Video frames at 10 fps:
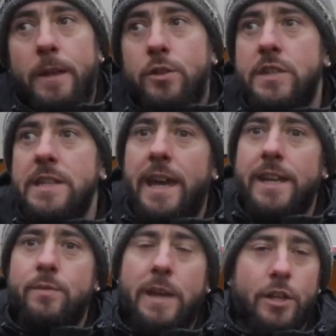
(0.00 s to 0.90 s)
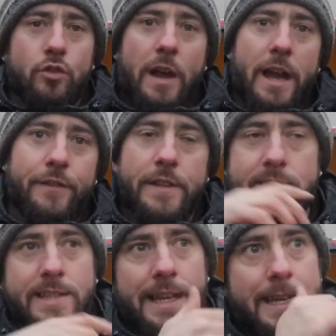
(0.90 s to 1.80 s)
Just in case we get driving
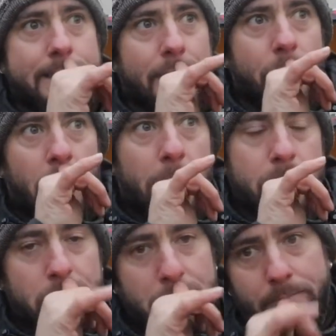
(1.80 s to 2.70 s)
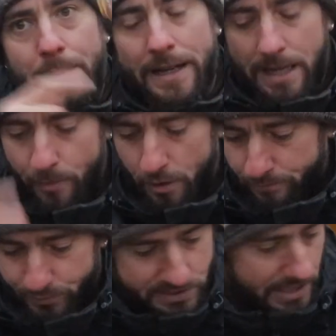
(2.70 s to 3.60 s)
sleet, I thought just bang them on,
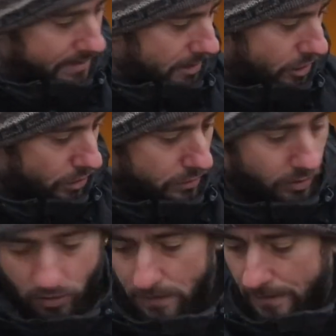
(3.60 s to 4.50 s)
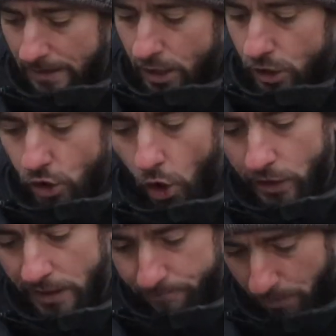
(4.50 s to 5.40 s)
protect the old
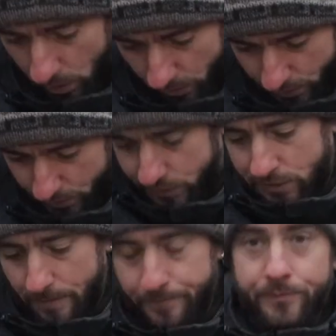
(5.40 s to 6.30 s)
noggin bollocks.